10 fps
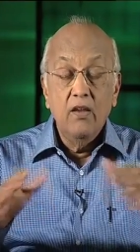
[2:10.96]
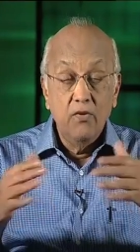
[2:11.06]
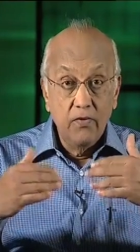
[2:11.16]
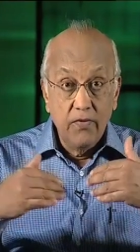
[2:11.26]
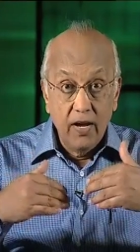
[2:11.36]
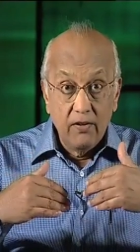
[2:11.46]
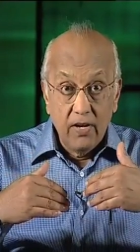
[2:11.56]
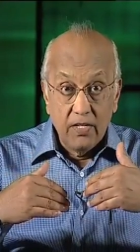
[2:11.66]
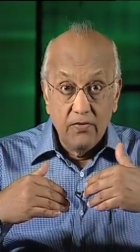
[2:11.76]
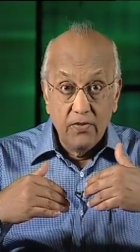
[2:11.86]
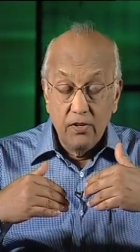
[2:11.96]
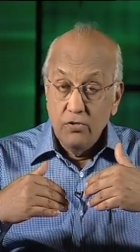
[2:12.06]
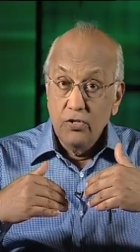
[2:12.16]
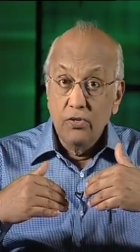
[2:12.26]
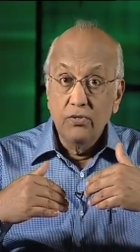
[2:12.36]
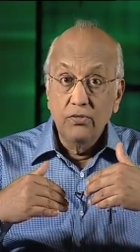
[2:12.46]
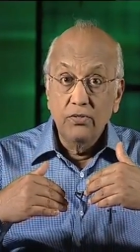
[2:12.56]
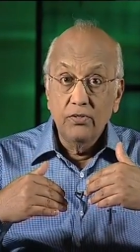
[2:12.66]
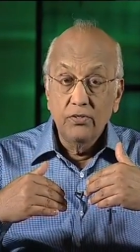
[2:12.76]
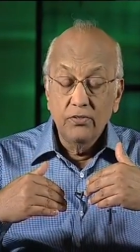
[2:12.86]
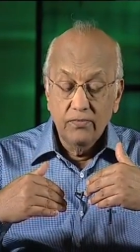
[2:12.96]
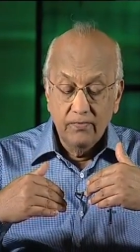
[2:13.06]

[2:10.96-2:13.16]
and you will find rest for your souls.